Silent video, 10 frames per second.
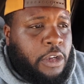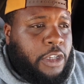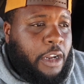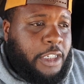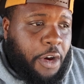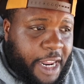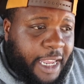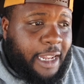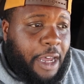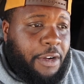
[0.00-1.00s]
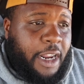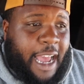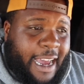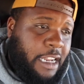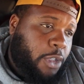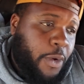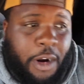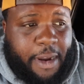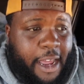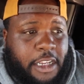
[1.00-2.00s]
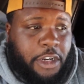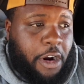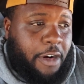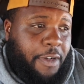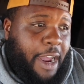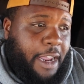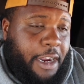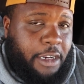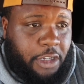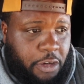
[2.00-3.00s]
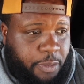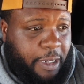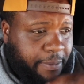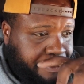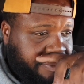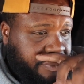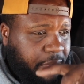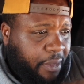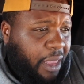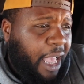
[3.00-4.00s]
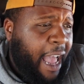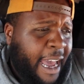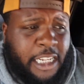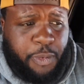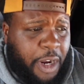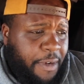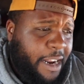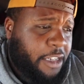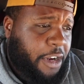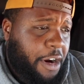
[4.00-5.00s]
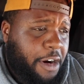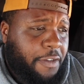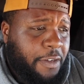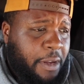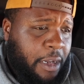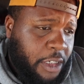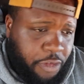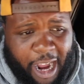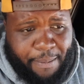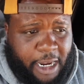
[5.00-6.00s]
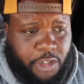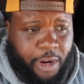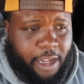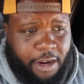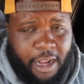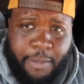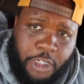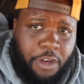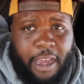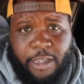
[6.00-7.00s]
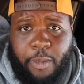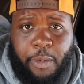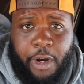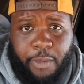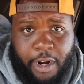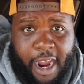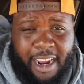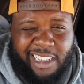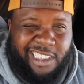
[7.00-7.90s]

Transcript: So let's go ahead and get loaded. I gotta swing around this curve around here, excuse me. I gotta swing around this curve, drop my trailer, and I'm gonna show you guys what we're working with, all right?